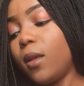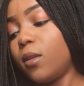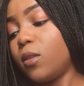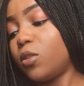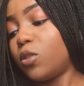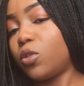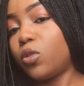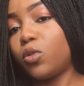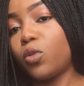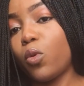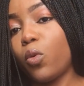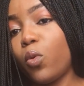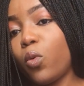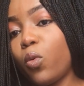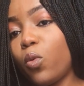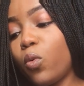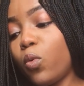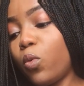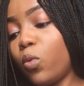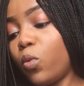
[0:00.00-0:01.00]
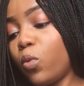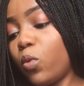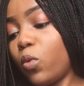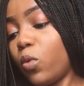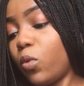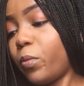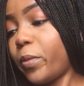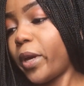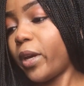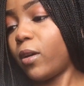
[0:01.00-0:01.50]
So,
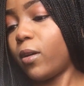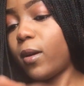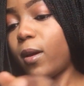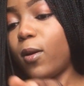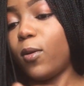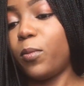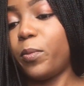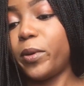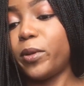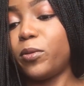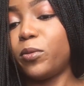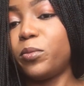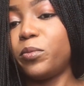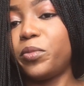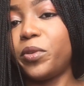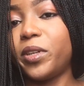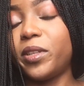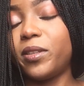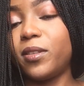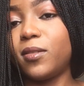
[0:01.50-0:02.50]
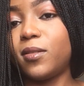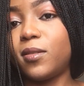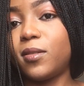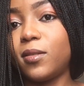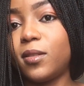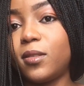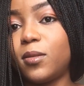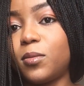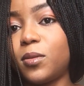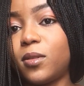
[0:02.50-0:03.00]
oh my god, I hope I don't break this.
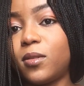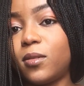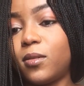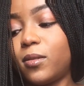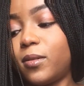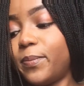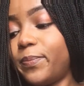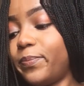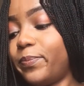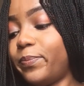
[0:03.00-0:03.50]
This was